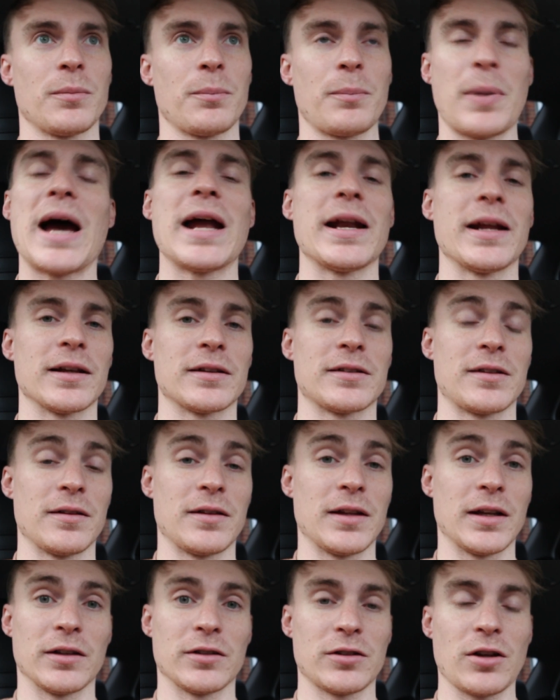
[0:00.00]
panics and
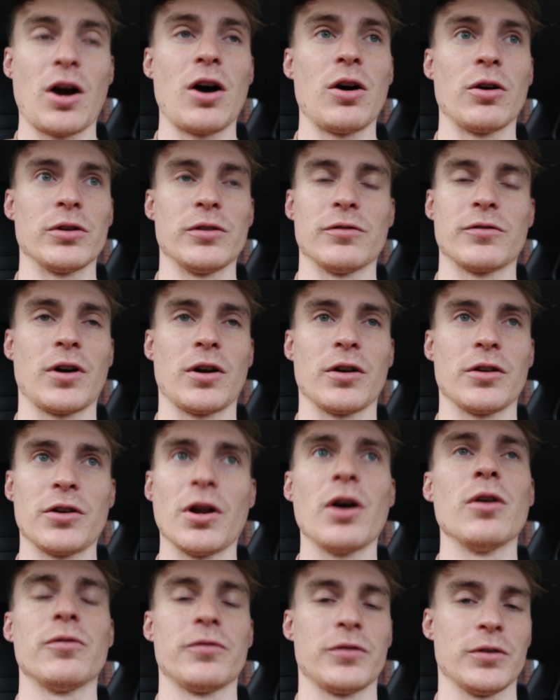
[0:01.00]
thinks, oh, you've got
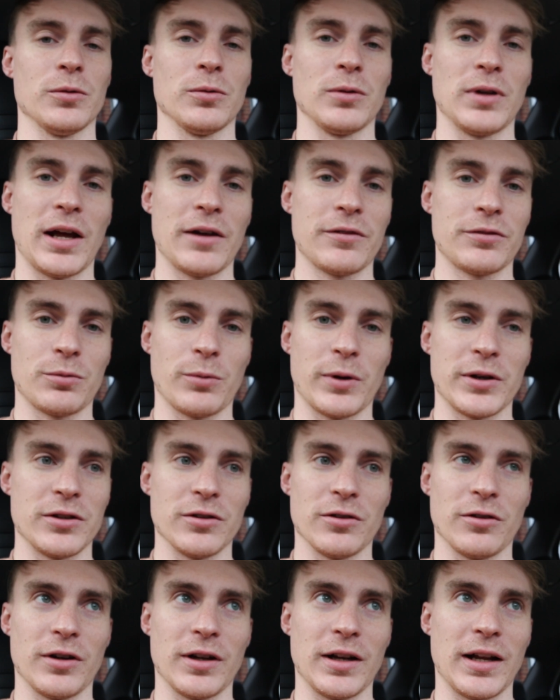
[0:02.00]
no fuel left when
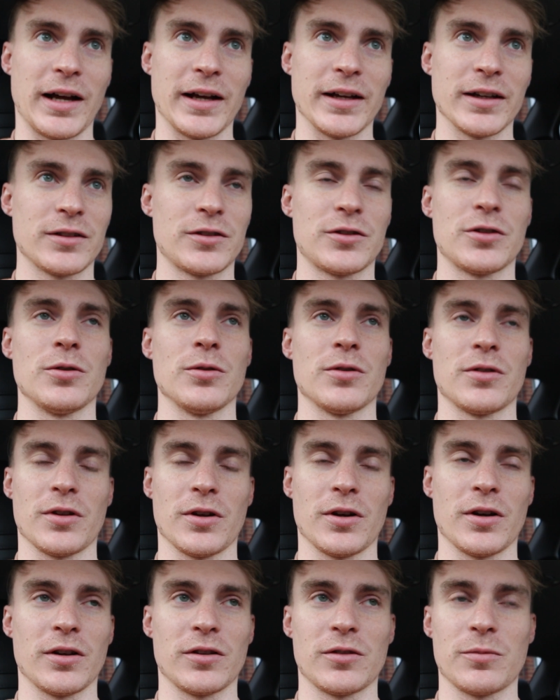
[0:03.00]
you're at like
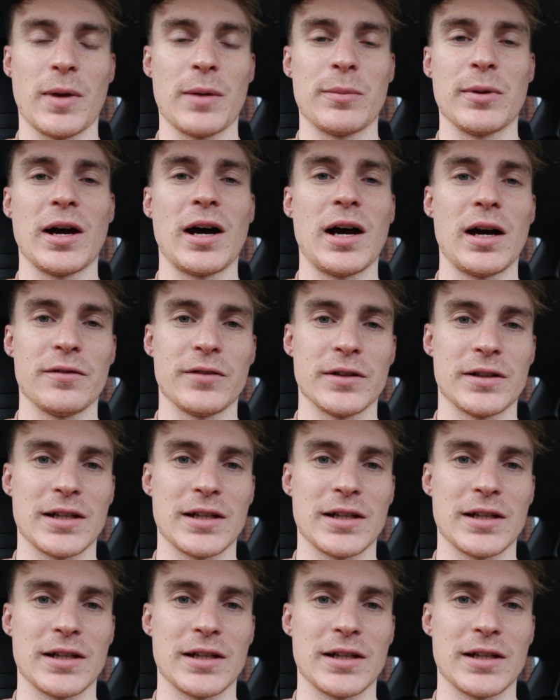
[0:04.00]
2/3, maybe half a